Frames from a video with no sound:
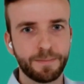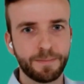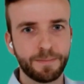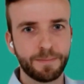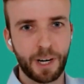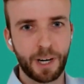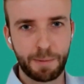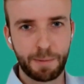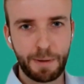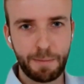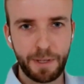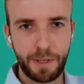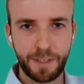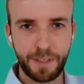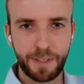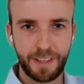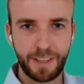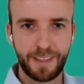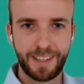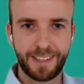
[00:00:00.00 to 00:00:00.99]
Marc, maybe you
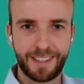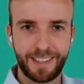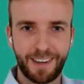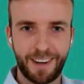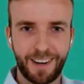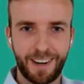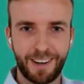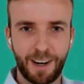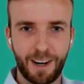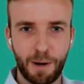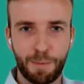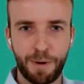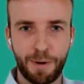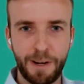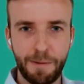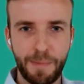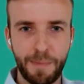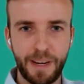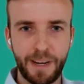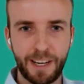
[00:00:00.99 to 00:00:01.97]
said this in our
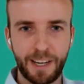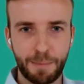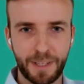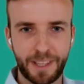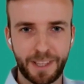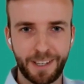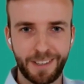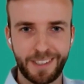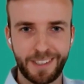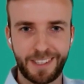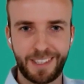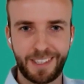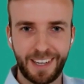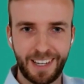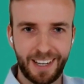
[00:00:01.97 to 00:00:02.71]
pre-meeting, but there's